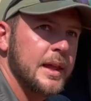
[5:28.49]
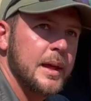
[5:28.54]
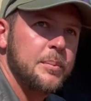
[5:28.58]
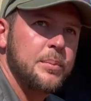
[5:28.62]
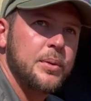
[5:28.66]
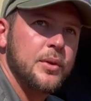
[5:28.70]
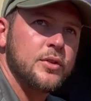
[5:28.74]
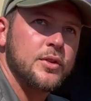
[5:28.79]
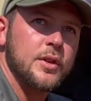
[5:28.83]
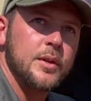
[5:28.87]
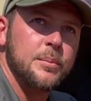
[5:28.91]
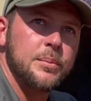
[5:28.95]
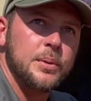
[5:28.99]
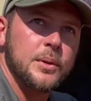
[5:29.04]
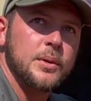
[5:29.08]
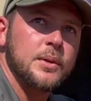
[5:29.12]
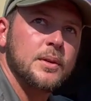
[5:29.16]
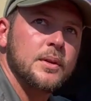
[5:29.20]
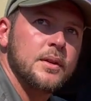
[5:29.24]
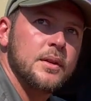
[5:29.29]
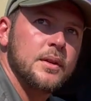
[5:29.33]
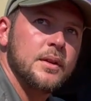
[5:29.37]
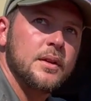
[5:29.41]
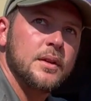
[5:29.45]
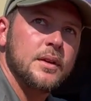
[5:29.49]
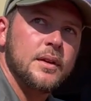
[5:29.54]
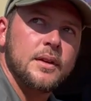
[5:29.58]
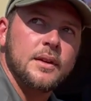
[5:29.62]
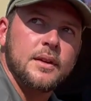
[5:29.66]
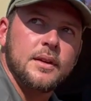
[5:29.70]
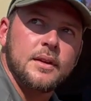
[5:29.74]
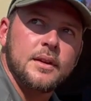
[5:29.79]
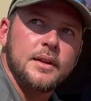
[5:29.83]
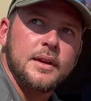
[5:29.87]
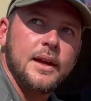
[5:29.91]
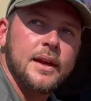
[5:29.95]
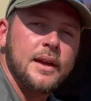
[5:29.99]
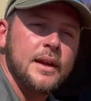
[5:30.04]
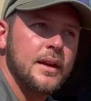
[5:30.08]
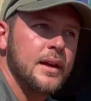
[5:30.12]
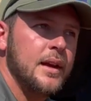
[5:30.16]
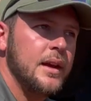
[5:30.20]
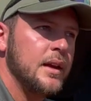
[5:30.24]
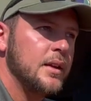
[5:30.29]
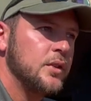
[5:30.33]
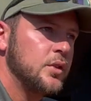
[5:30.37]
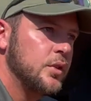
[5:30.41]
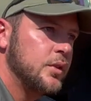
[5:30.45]
they push and pull. Okay,
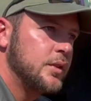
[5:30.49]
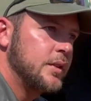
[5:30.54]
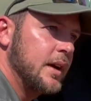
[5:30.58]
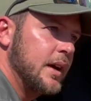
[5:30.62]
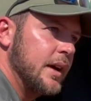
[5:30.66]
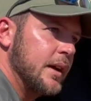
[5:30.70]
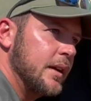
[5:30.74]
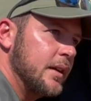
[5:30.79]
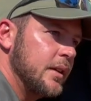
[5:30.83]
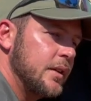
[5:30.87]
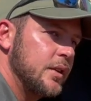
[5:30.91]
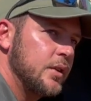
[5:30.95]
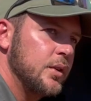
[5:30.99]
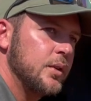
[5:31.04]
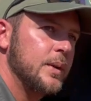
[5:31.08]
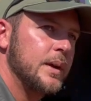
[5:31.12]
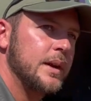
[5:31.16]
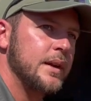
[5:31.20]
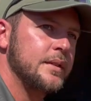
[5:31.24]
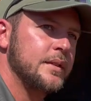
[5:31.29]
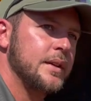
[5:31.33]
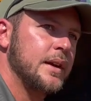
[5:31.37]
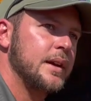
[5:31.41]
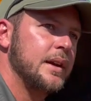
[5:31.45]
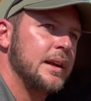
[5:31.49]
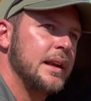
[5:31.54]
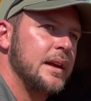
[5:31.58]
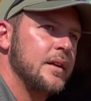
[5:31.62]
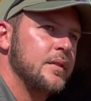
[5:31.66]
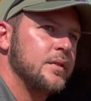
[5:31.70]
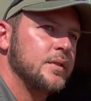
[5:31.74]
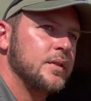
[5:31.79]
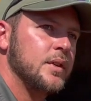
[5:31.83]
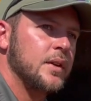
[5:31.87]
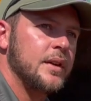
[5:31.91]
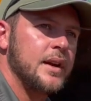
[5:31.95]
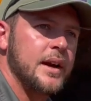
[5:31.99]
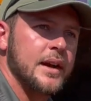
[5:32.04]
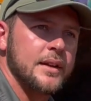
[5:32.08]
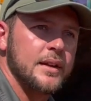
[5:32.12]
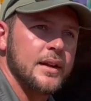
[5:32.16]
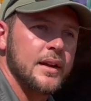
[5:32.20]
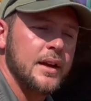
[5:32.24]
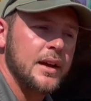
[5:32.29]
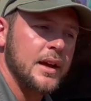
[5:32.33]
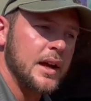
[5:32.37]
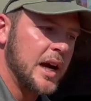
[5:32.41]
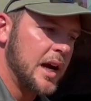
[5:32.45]
to turn. You want to turn left? All right.
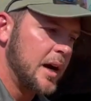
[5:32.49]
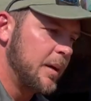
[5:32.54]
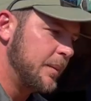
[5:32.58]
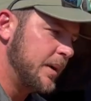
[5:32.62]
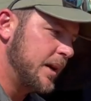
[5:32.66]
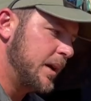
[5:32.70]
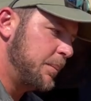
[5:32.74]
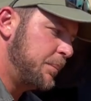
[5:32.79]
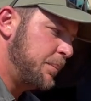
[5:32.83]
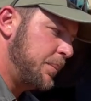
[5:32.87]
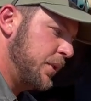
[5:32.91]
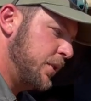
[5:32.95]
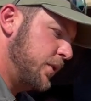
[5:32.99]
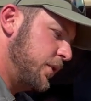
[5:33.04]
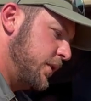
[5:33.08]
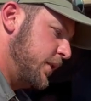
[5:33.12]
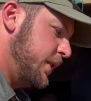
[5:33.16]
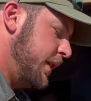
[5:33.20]
I'm going to push